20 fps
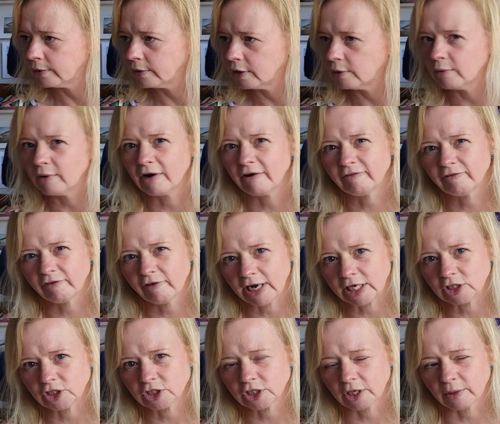who are a
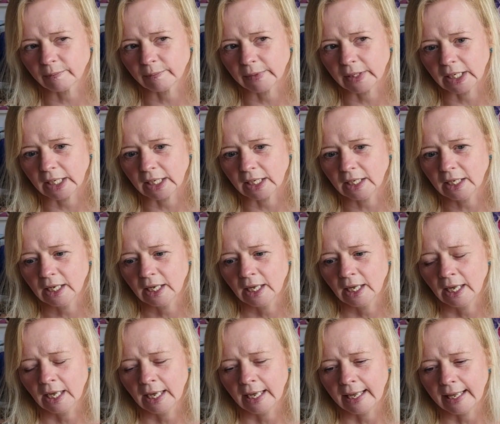French company,
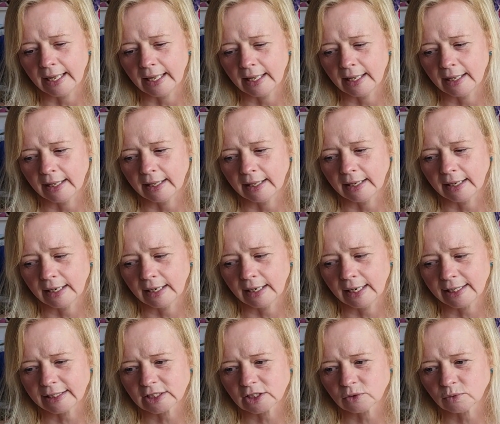
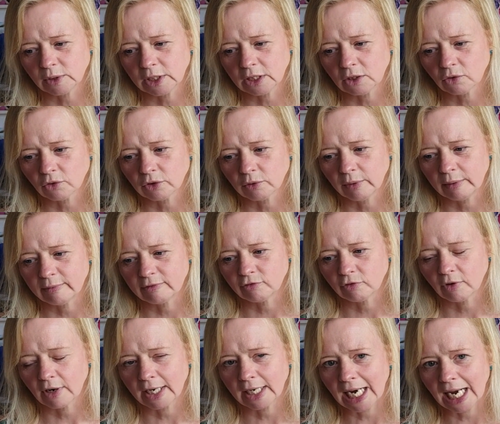last week or the week
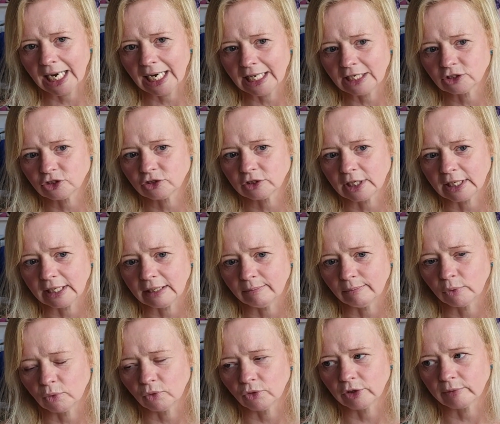before, and I literally
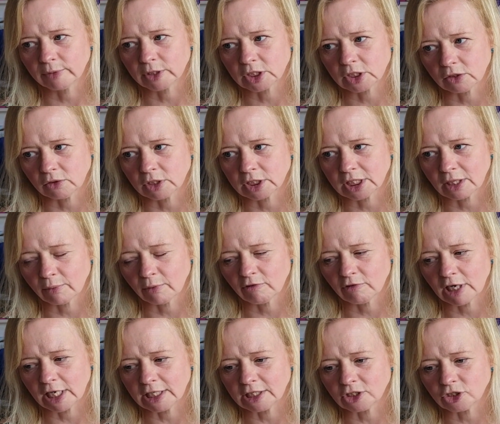bought them as soon as they were
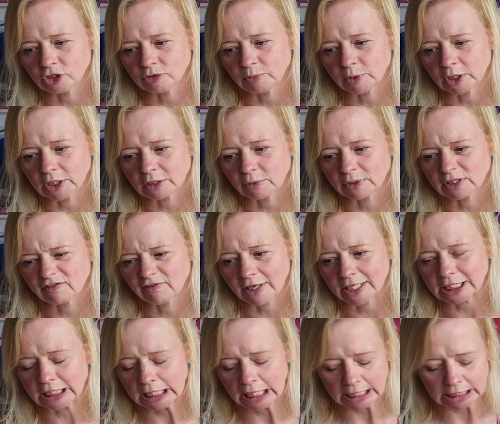released just because I was
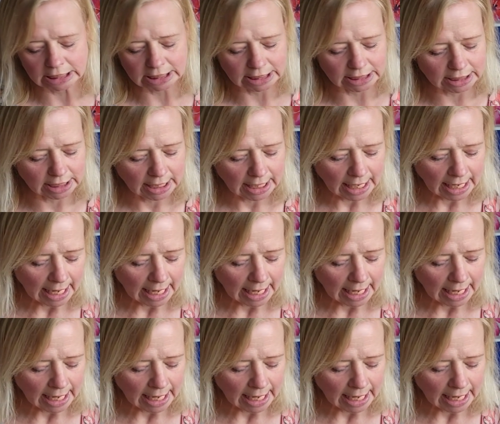fascinated.